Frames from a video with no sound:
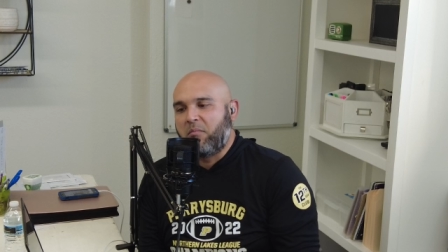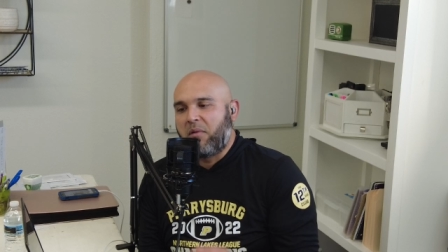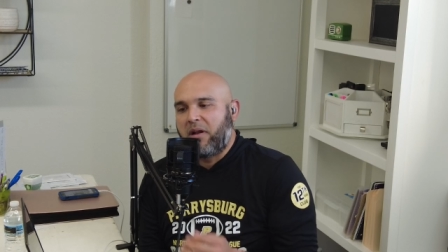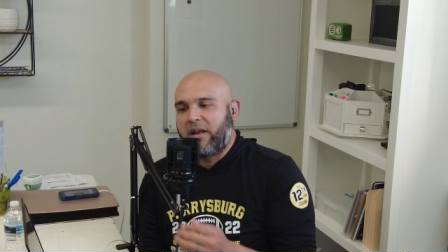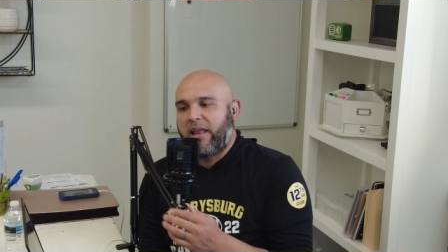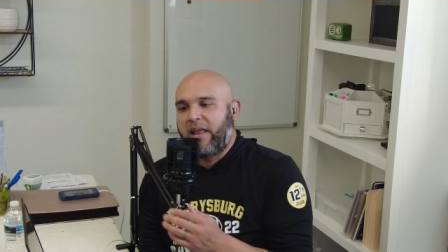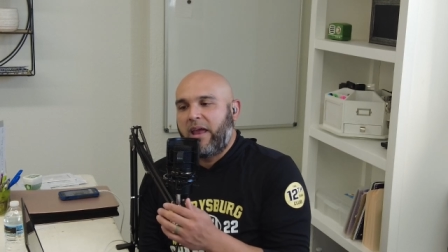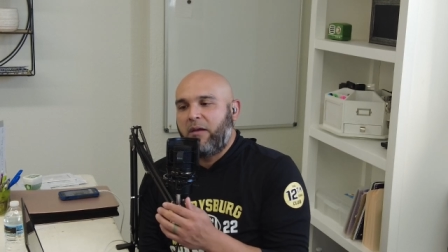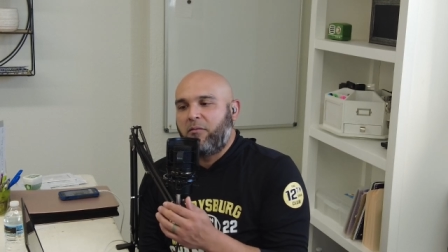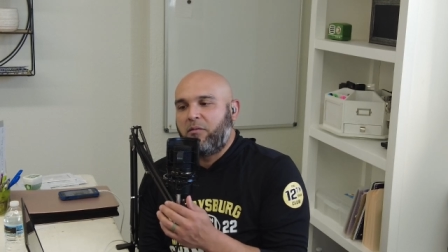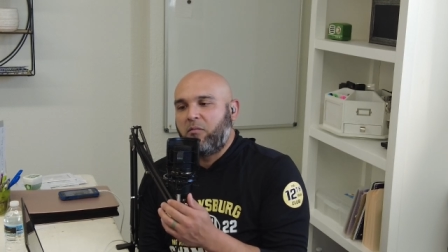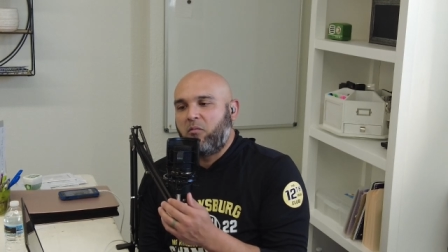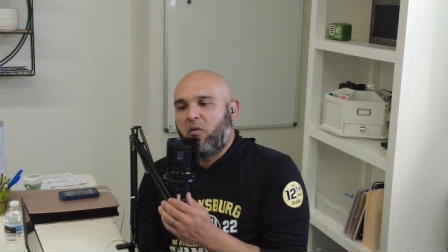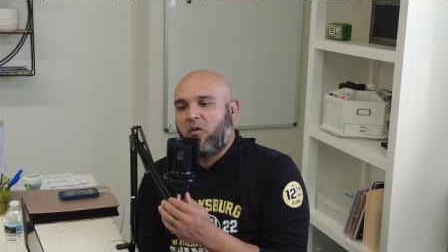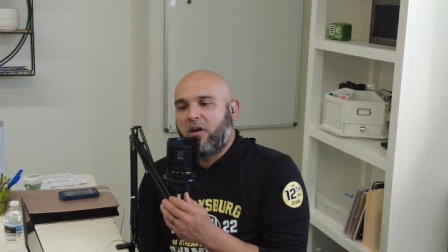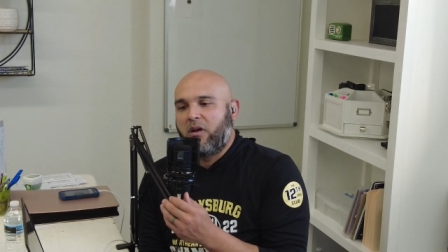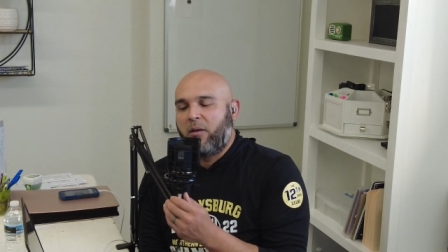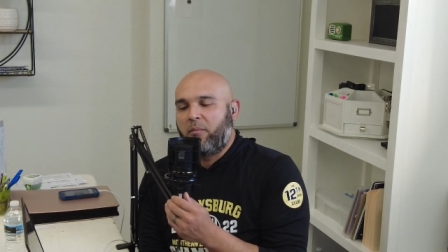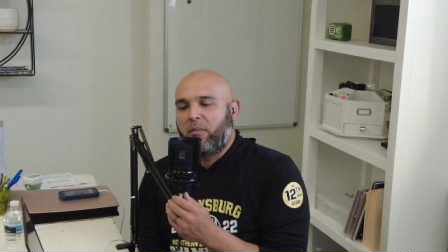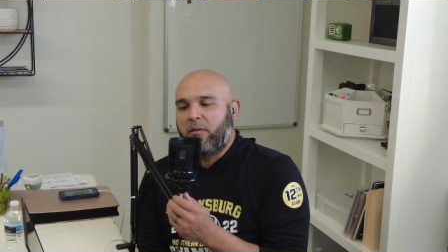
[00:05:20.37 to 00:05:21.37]
Monday we
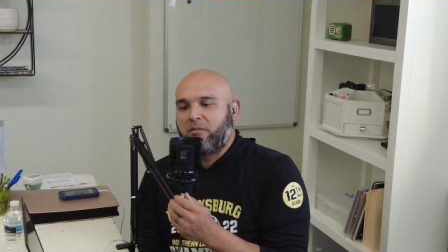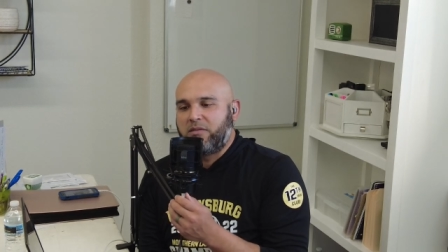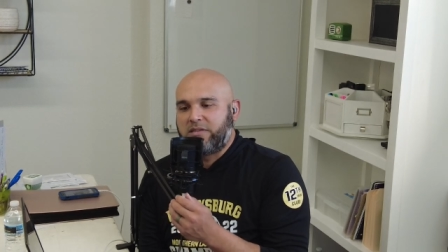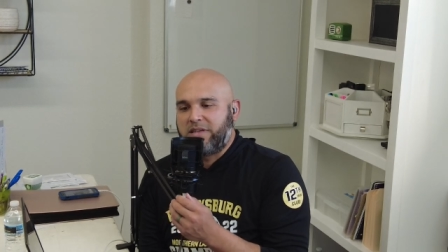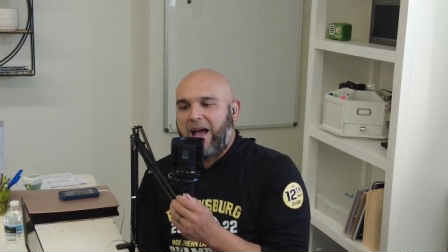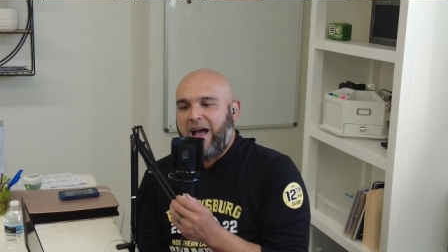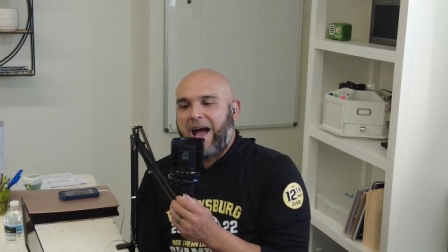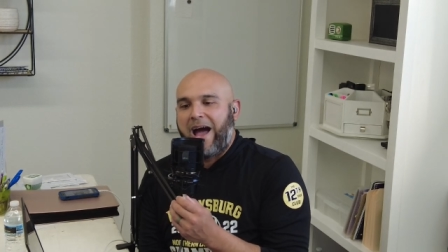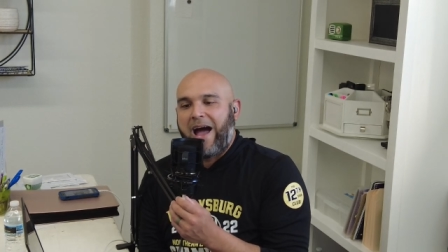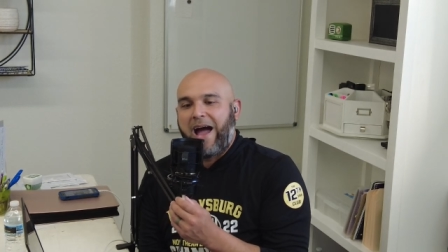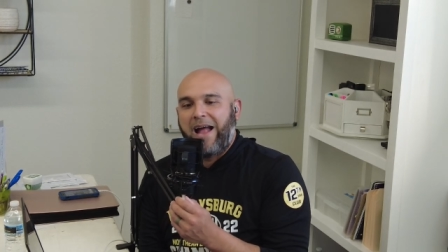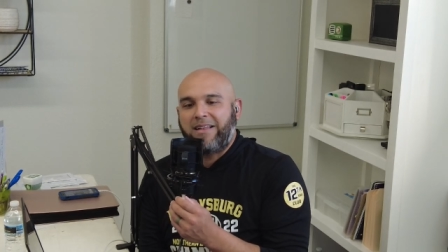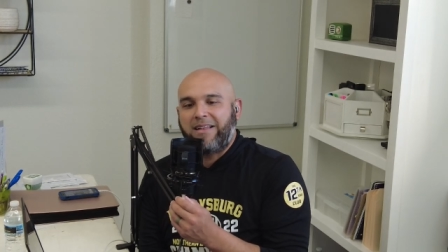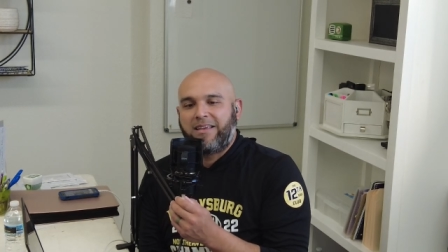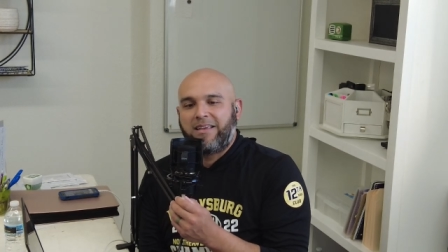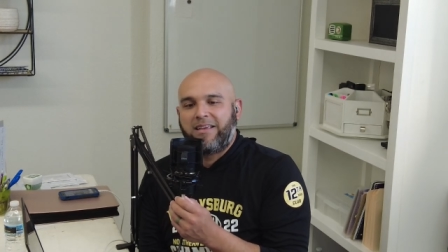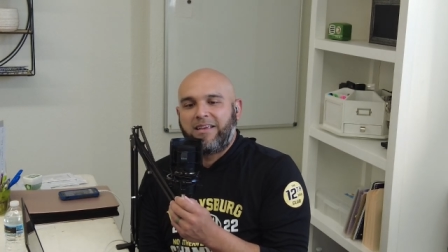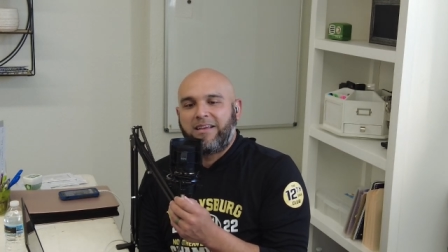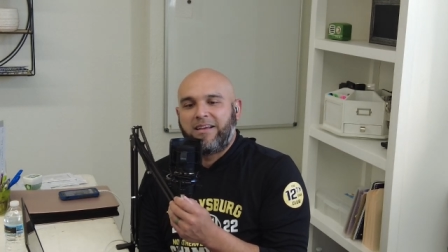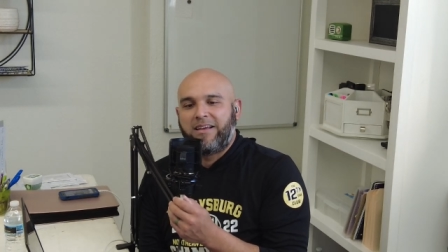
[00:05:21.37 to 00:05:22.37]
woke up, it was
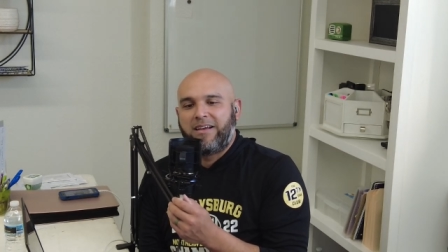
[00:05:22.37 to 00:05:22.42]
hot.